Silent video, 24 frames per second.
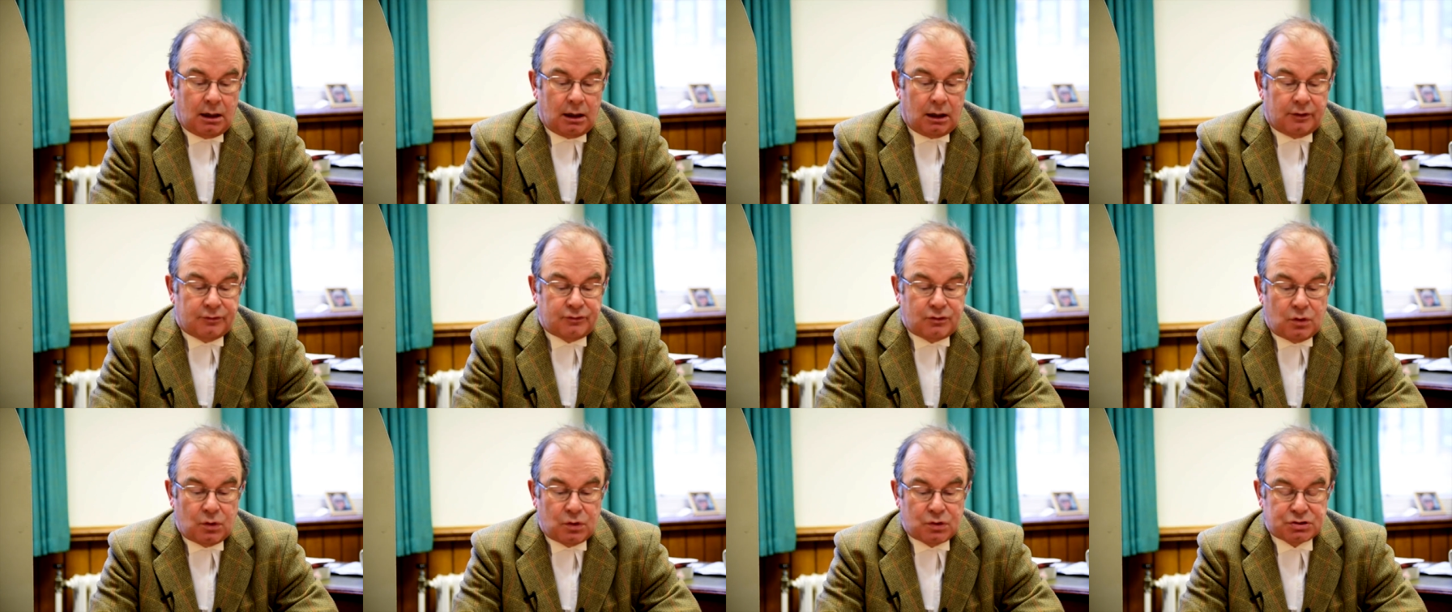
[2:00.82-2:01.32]

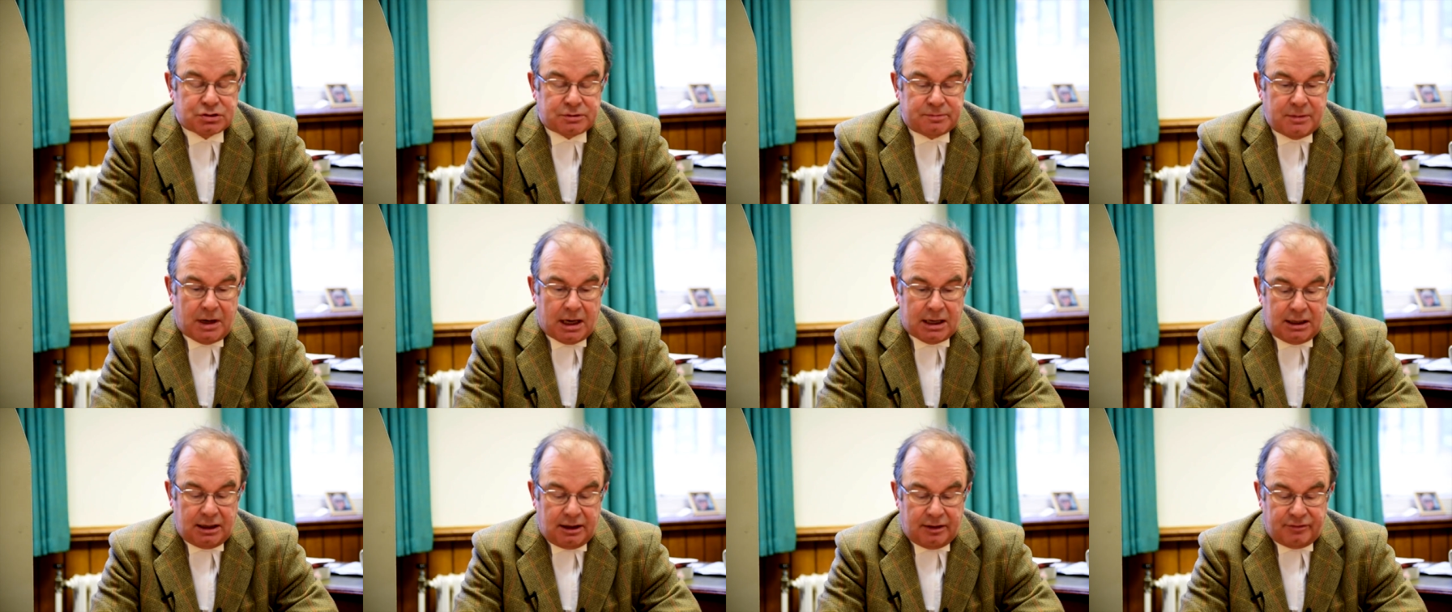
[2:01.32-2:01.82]
Of course,
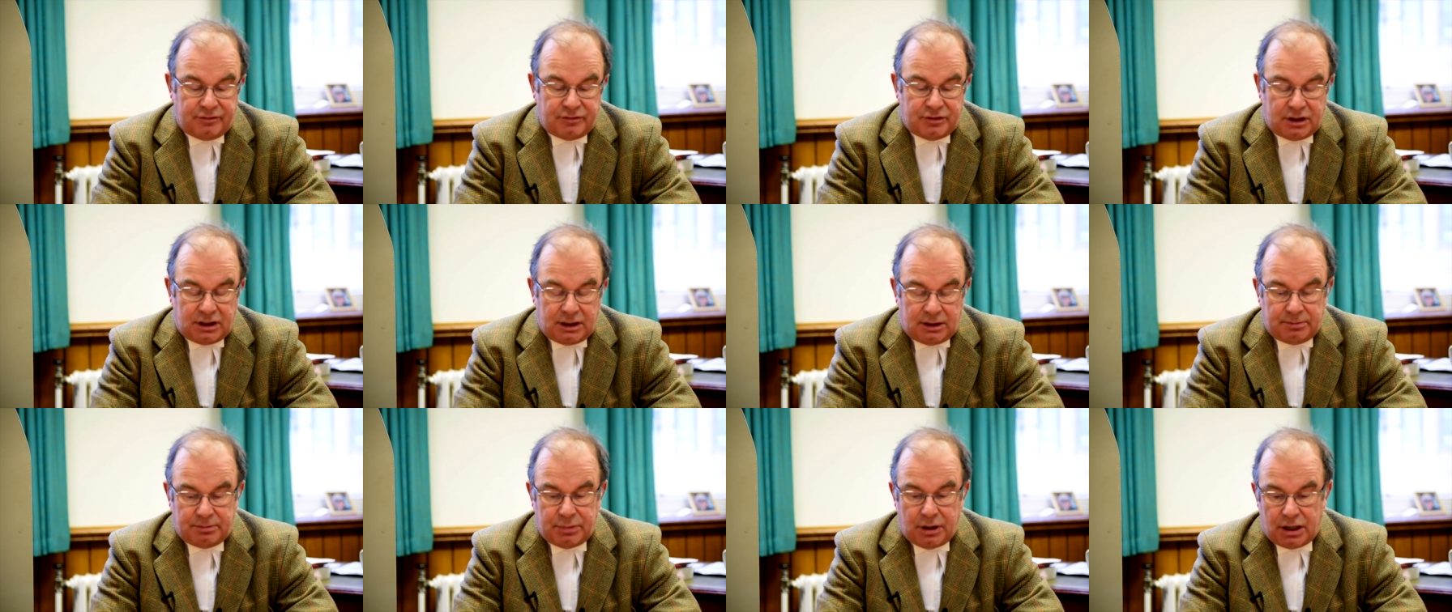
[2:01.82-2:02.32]
many of
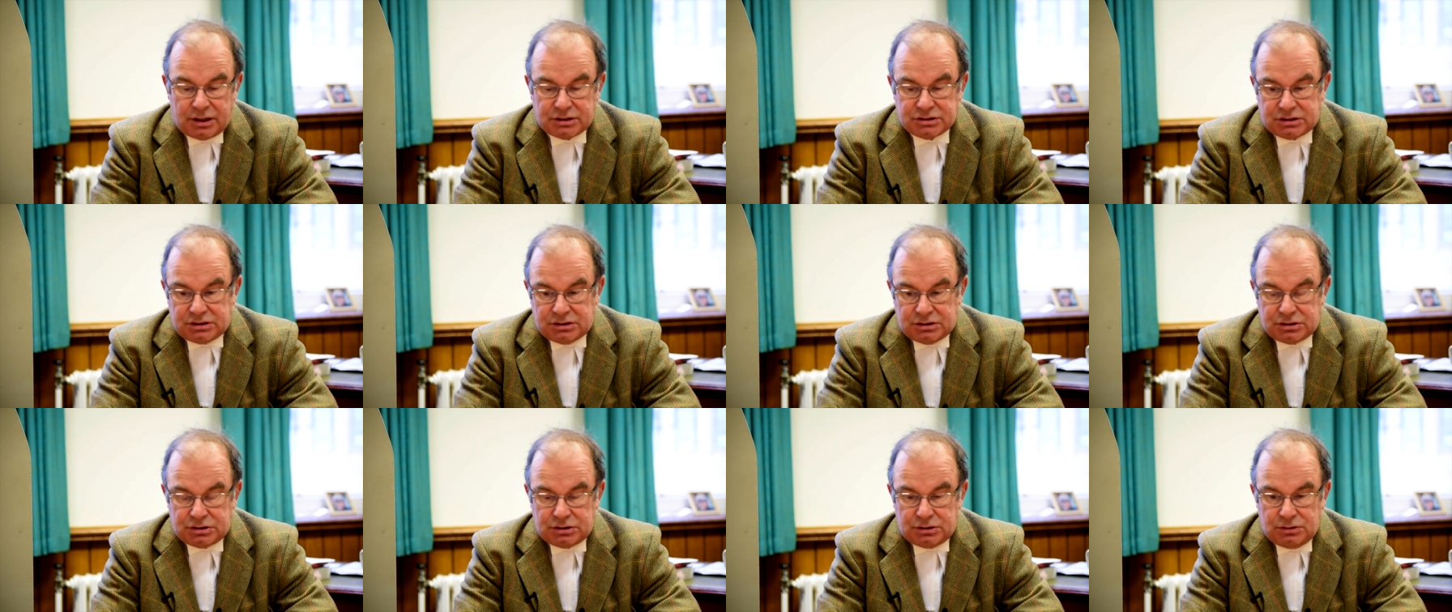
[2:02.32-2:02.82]
the
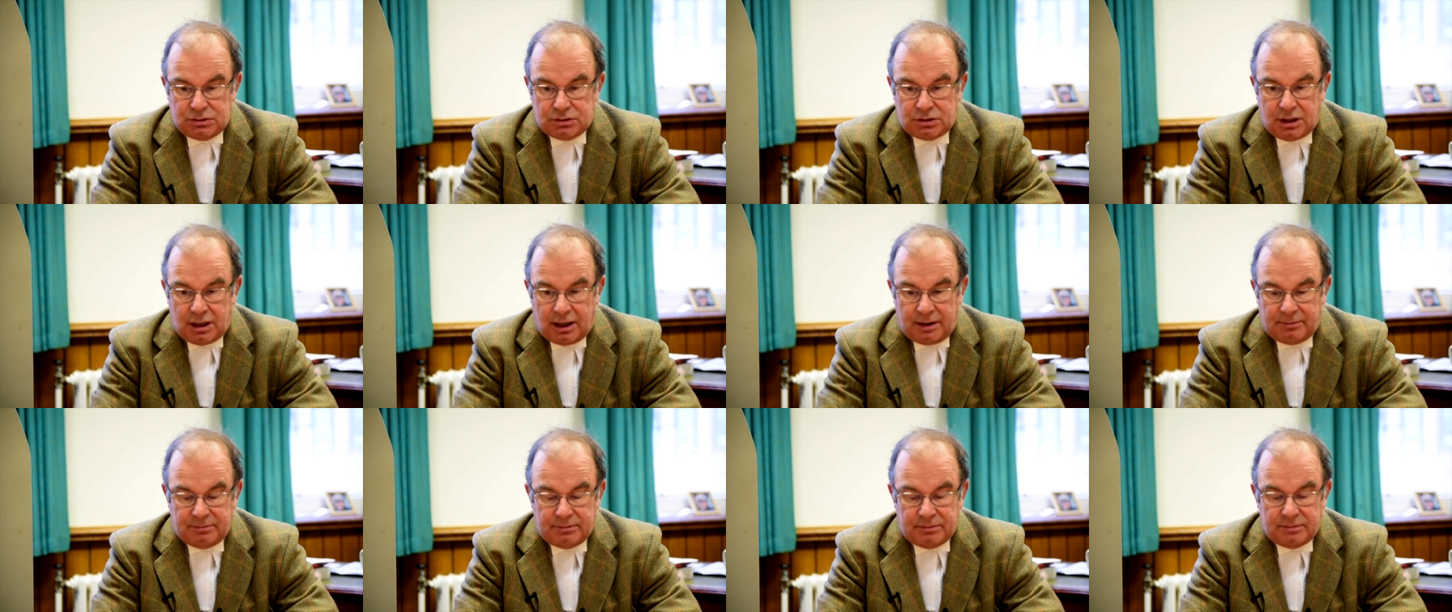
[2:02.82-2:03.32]
persons who
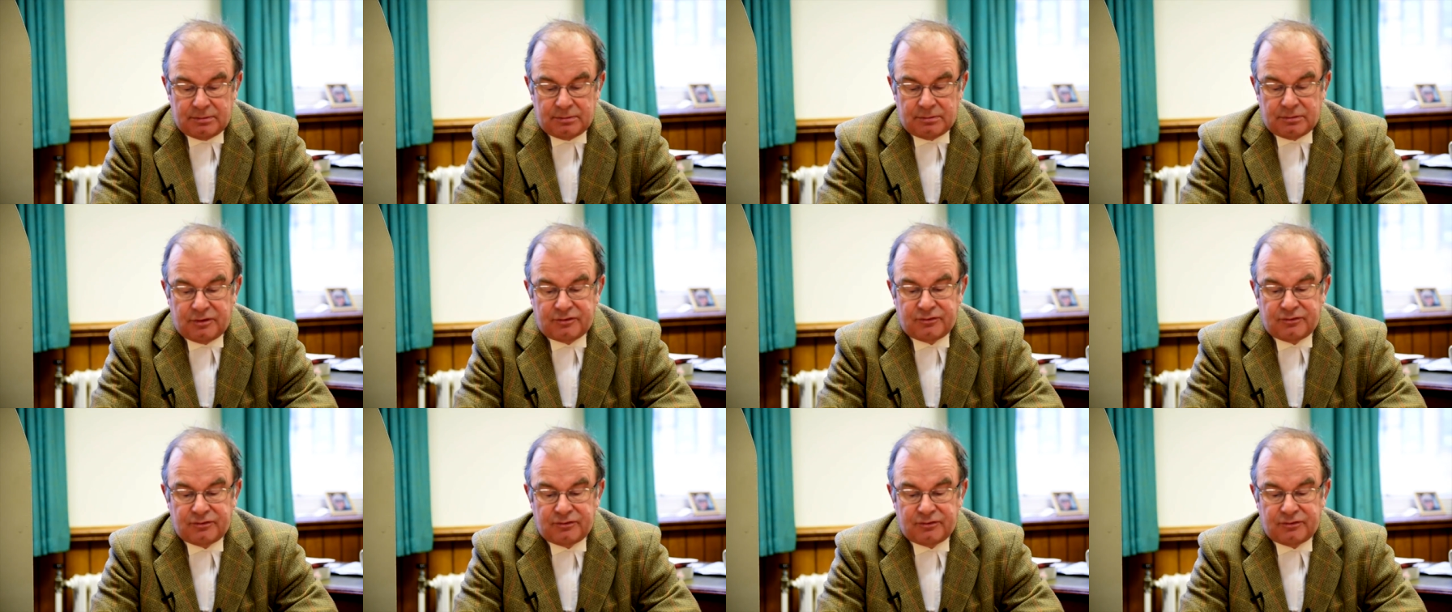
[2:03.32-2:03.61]
come